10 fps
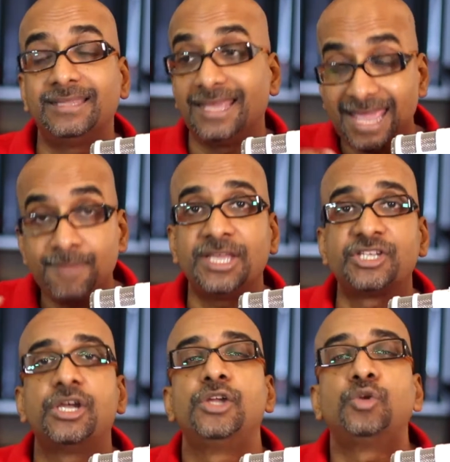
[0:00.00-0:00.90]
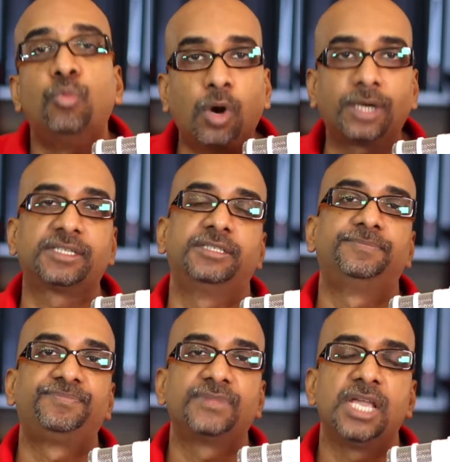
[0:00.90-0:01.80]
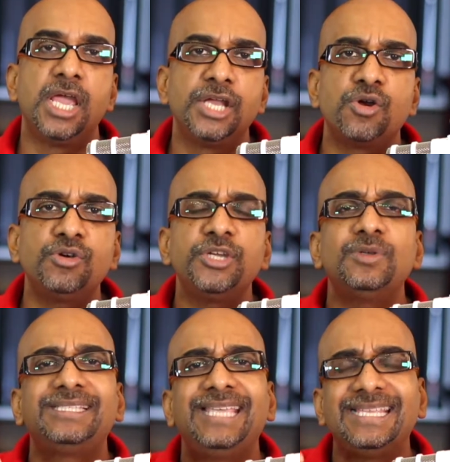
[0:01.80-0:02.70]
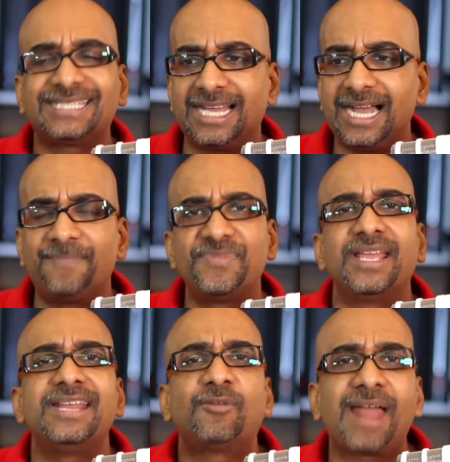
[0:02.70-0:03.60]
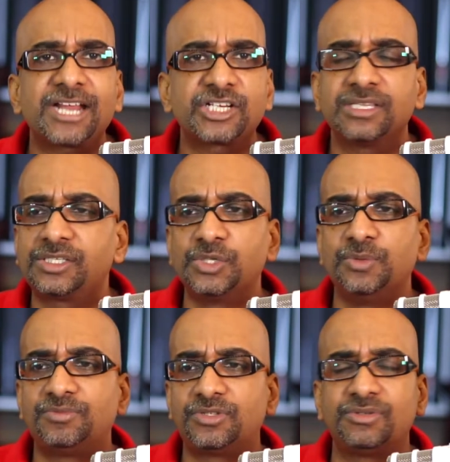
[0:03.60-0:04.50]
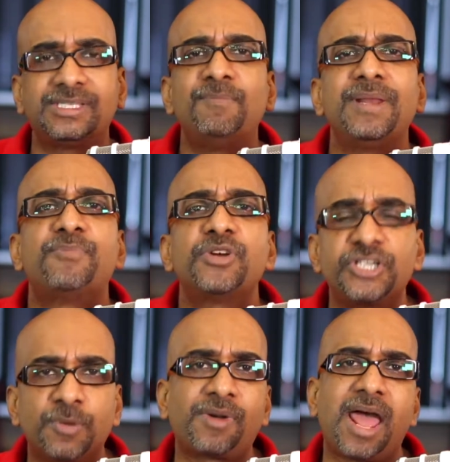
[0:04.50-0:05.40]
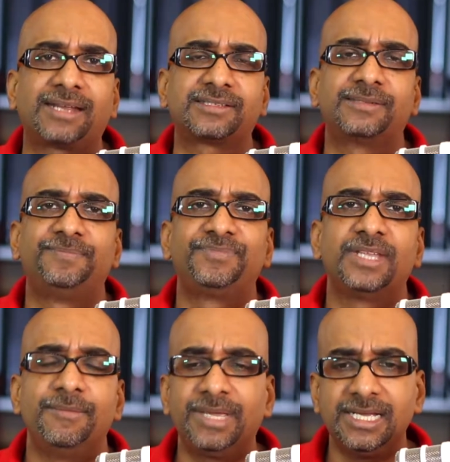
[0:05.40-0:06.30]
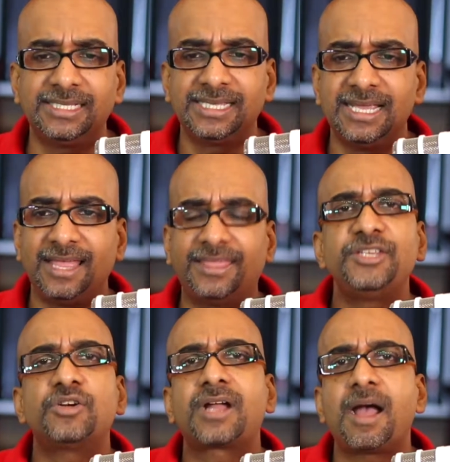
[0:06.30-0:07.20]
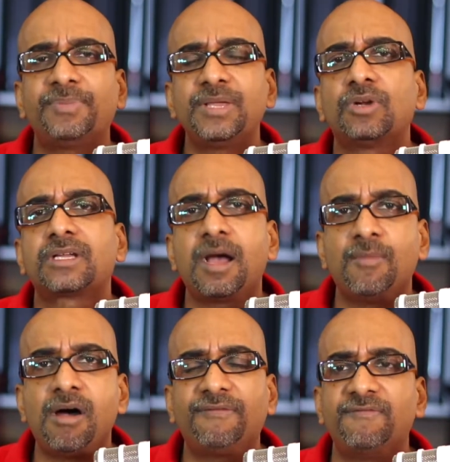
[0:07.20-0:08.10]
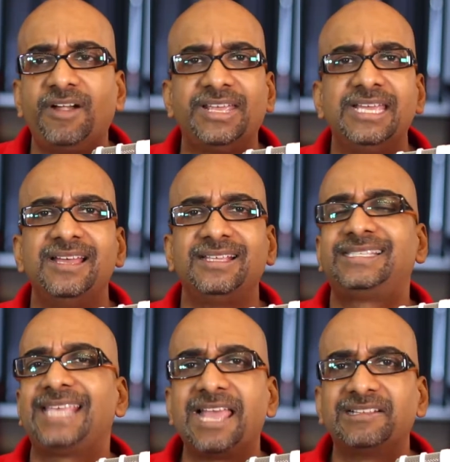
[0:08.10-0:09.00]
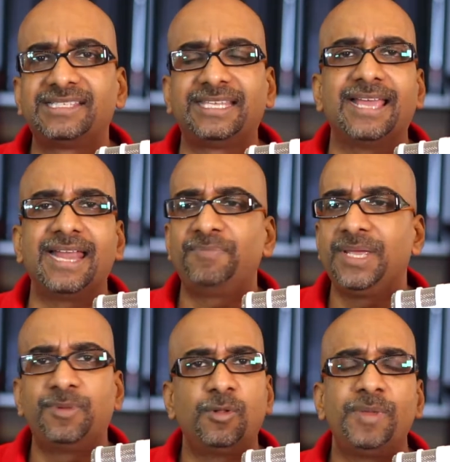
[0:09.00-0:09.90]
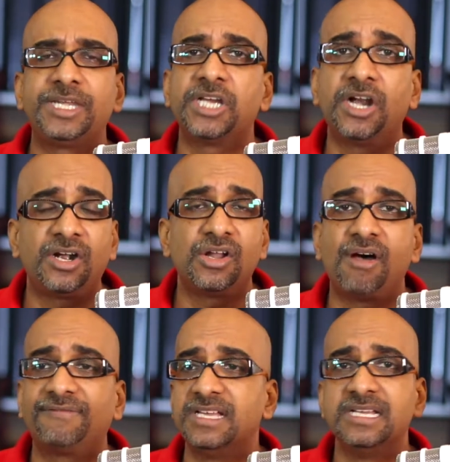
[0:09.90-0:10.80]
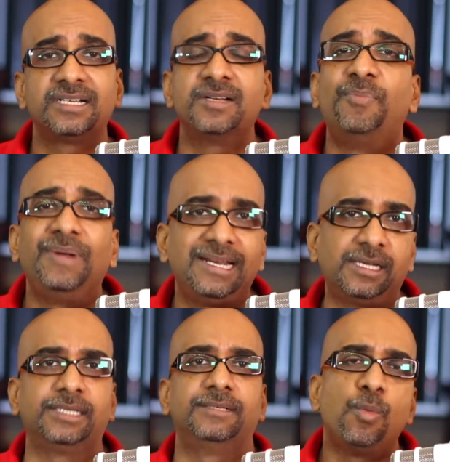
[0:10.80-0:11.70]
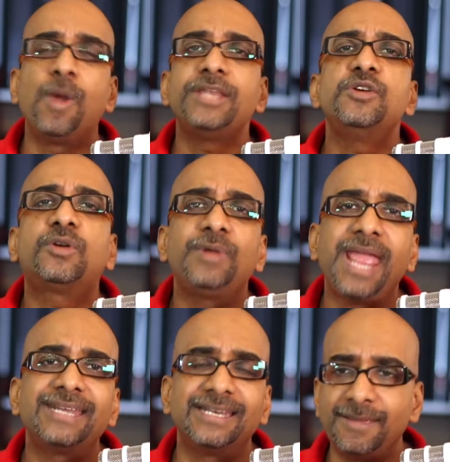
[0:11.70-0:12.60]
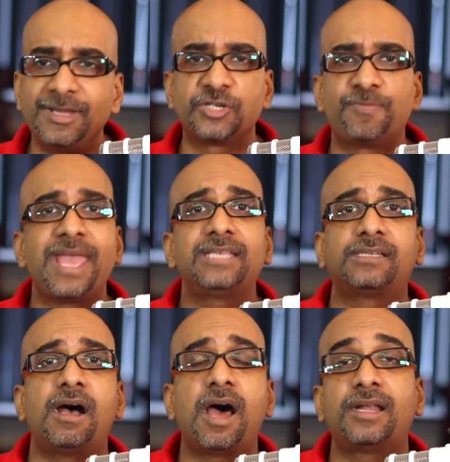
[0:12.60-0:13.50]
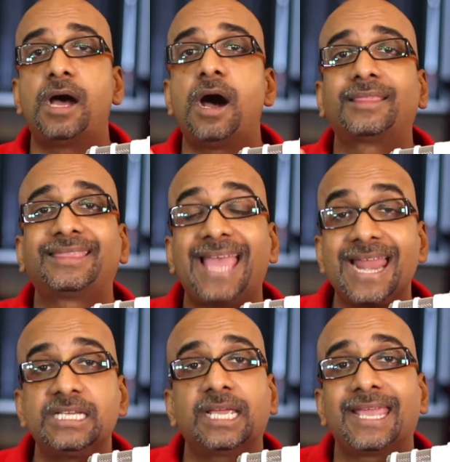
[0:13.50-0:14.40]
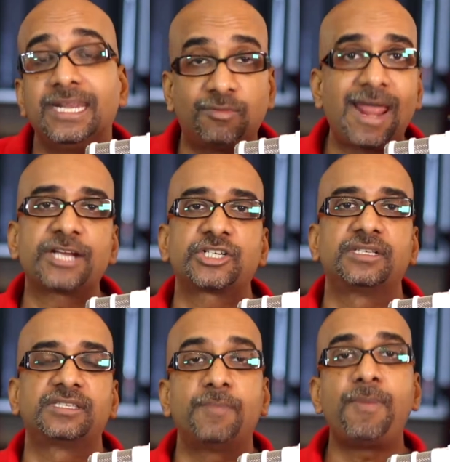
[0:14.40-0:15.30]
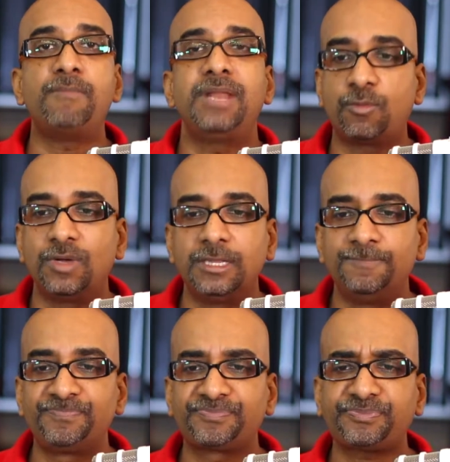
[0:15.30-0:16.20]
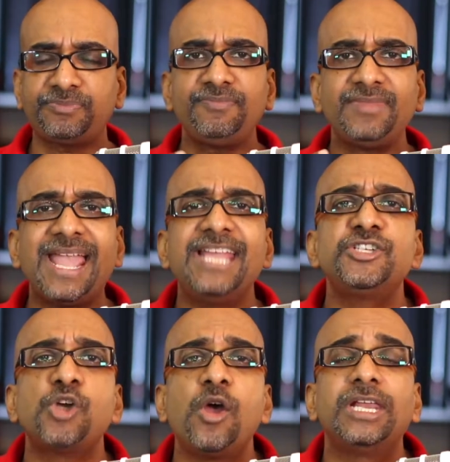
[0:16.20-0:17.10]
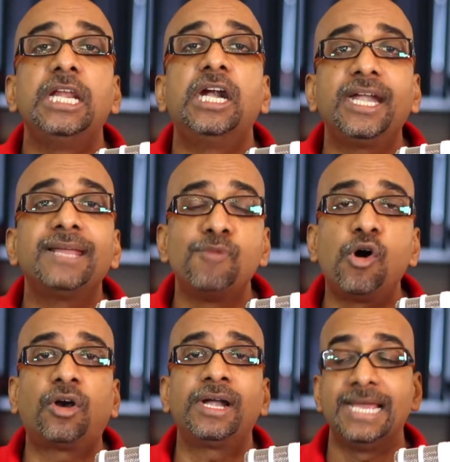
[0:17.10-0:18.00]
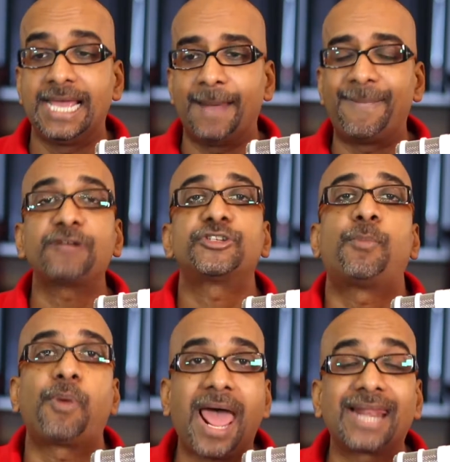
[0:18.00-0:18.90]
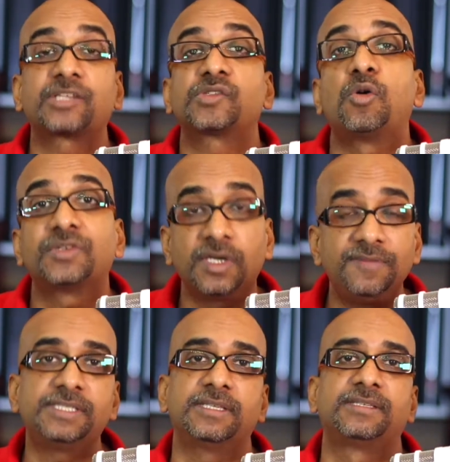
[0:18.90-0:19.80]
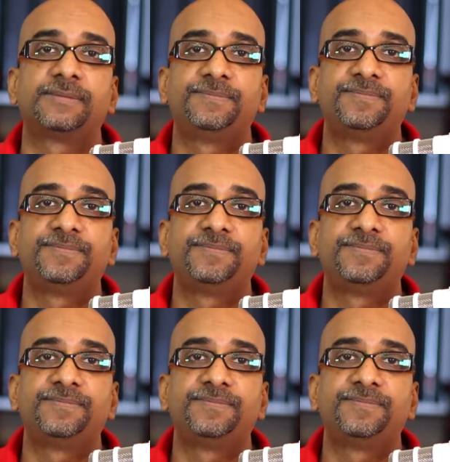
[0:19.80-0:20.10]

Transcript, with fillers: the image to work. Don't use these uh, the interactions to, to simply push your price because then your company will come off very salesy and people will be turned off completely. When you create an image based on authentic interactions, the public will enjoy learning more about your products or services.